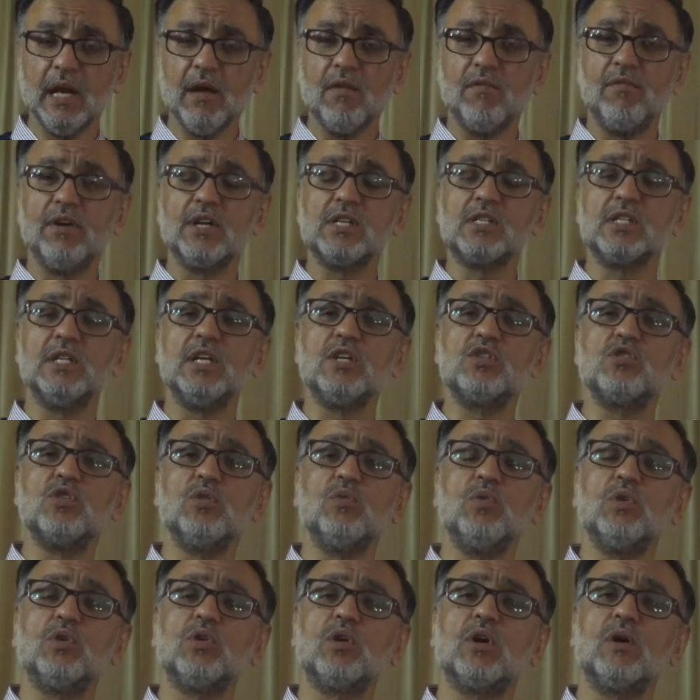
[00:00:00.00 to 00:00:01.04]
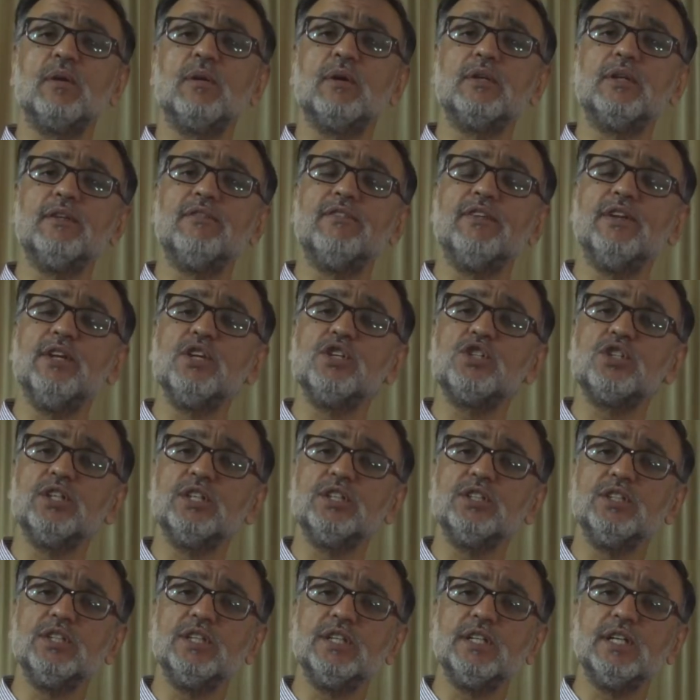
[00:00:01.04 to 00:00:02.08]
First lesson, we'll talk about
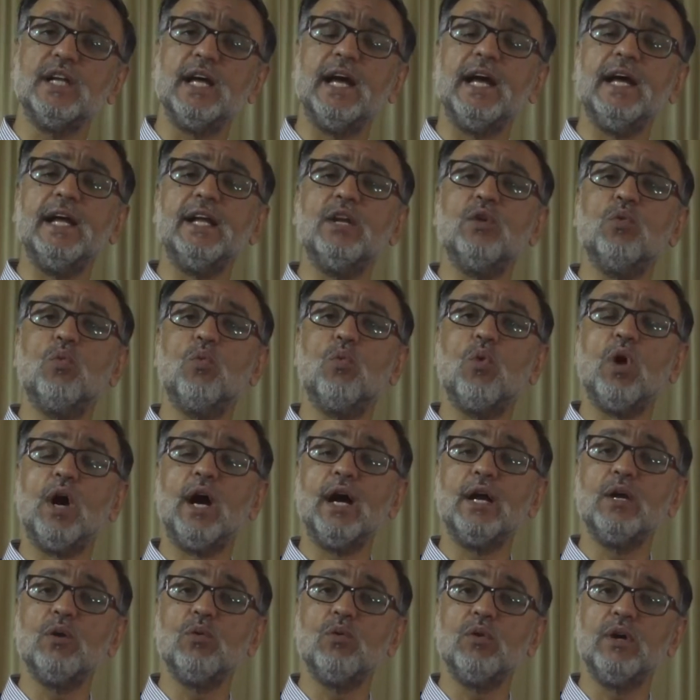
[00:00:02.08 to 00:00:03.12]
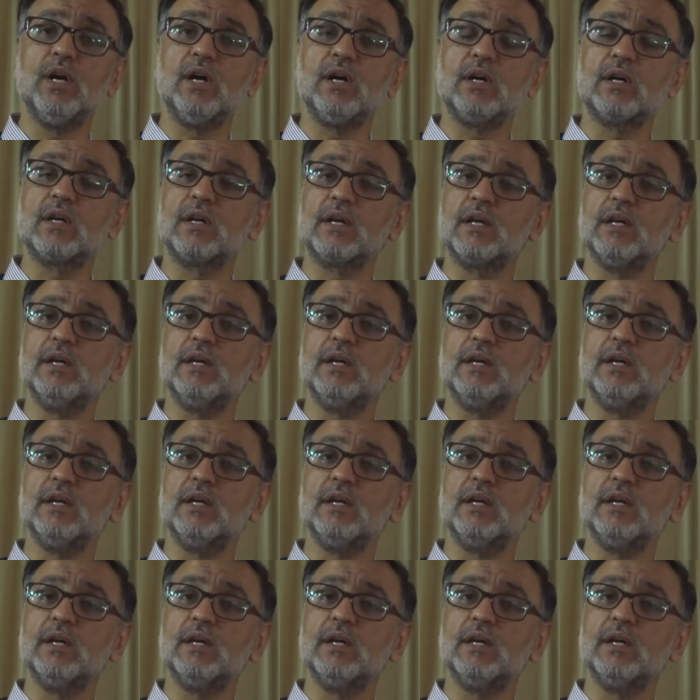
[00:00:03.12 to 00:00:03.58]
definition and why we are